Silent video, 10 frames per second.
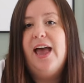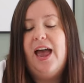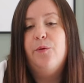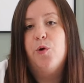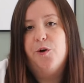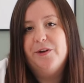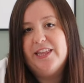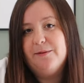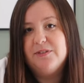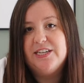and work with
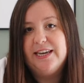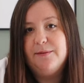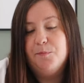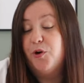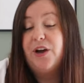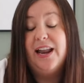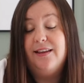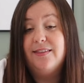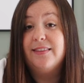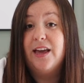them to book
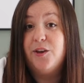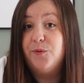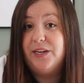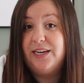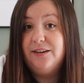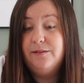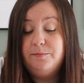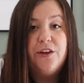anything that you need.